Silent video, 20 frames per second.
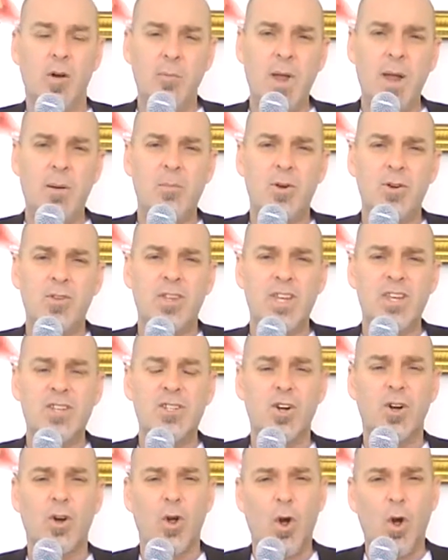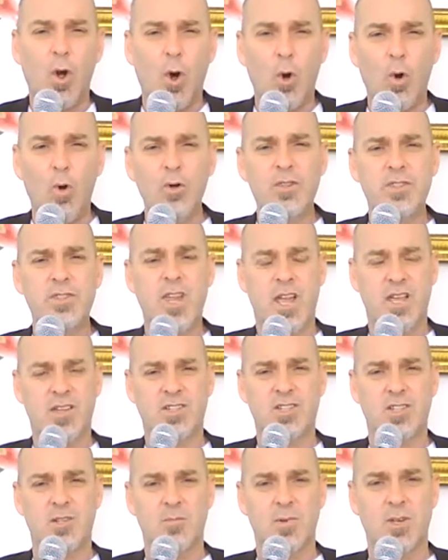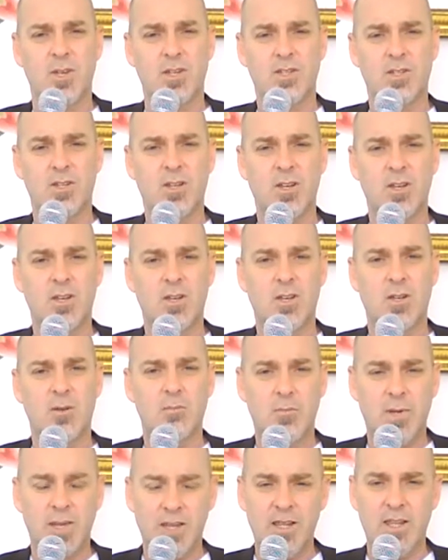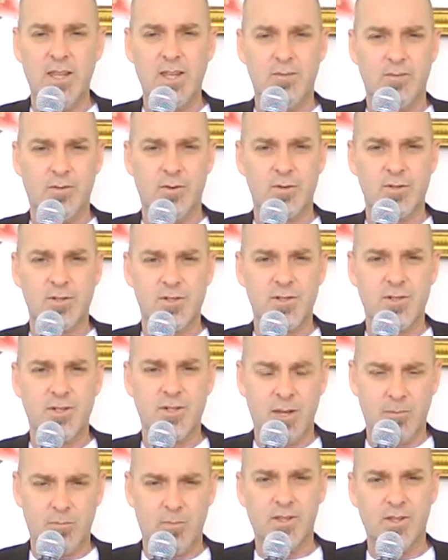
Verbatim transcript: Now remember, these are Old Testament believers.